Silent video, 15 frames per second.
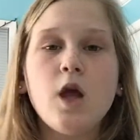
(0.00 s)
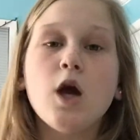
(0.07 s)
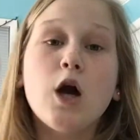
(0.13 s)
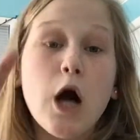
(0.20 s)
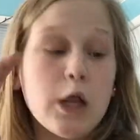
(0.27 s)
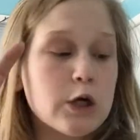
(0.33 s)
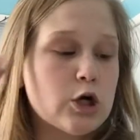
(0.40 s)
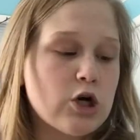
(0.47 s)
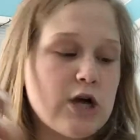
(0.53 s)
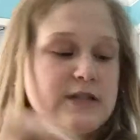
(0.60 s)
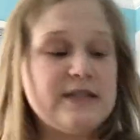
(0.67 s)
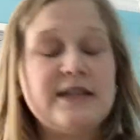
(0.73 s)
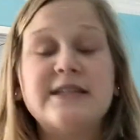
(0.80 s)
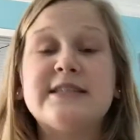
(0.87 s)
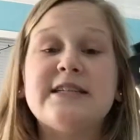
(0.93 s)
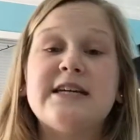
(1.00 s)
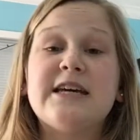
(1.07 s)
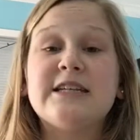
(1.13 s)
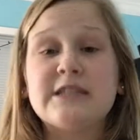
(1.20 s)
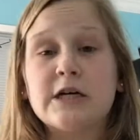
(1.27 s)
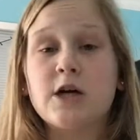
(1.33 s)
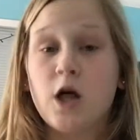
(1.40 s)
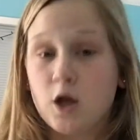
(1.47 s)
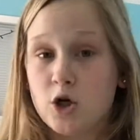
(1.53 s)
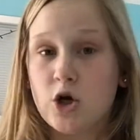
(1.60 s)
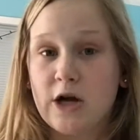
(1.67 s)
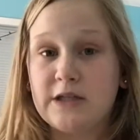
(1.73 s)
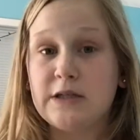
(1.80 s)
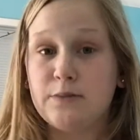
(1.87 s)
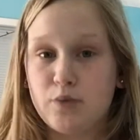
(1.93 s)
color correcting, because it is a color
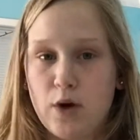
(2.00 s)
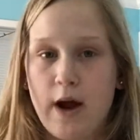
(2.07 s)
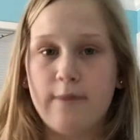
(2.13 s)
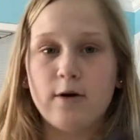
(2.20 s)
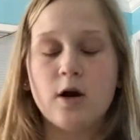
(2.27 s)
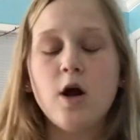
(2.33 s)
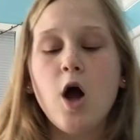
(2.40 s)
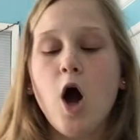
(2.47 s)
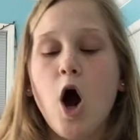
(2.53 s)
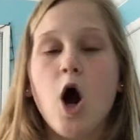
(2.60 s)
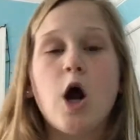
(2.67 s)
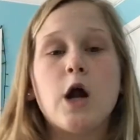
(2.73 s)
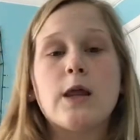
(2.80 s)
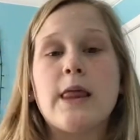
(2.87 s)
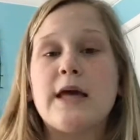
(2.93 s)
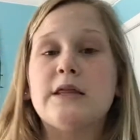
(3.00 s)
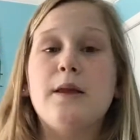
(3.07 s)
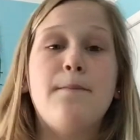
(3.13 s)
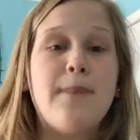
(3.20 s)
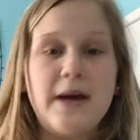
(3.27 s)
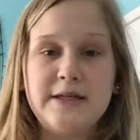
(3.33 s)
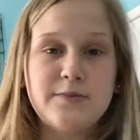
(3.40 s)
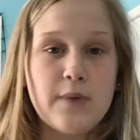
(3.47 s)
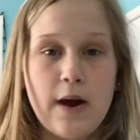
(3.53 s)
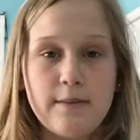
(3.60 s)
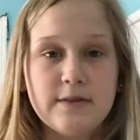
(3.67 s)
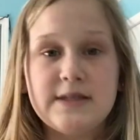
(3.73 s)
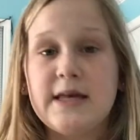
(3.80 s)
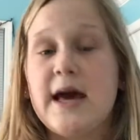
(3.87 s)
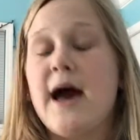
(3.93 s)
correcting primer, are like the best
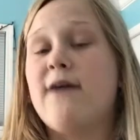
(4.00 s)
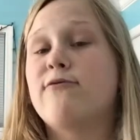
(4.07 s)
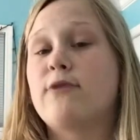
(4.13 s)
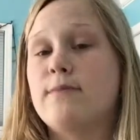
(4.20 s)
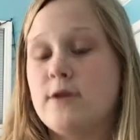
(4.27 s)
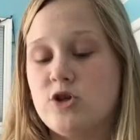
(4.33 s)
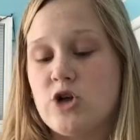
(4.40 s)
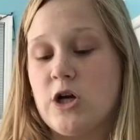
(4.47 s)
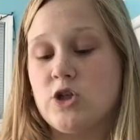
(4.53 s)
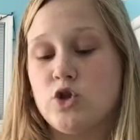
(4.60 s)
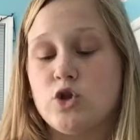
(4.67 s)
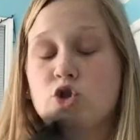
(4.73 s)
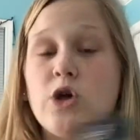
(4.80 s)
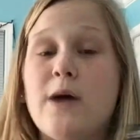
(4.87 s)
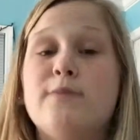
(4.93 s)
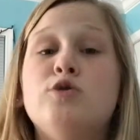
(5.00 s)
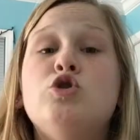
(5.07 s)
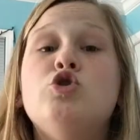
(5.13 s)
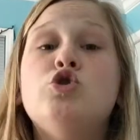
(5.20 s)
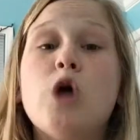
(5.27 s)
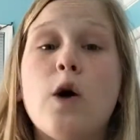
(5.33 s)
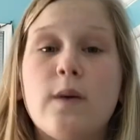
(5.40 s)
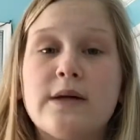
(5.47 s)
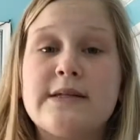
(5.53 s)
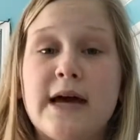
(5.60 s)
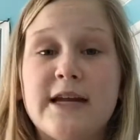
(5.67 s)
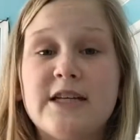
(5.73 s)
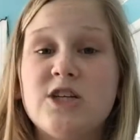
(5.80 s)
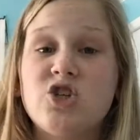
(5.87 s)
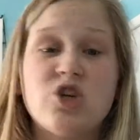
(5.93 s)
primers they have from the drugstore. So I'm so
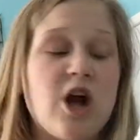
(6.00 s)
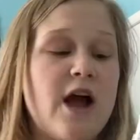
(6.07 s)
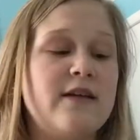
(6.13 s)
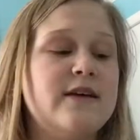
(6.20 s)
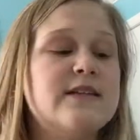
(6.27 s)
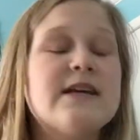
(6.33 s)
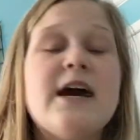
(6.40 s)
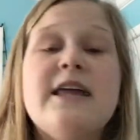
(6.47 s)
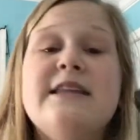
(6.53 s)
excited to try this.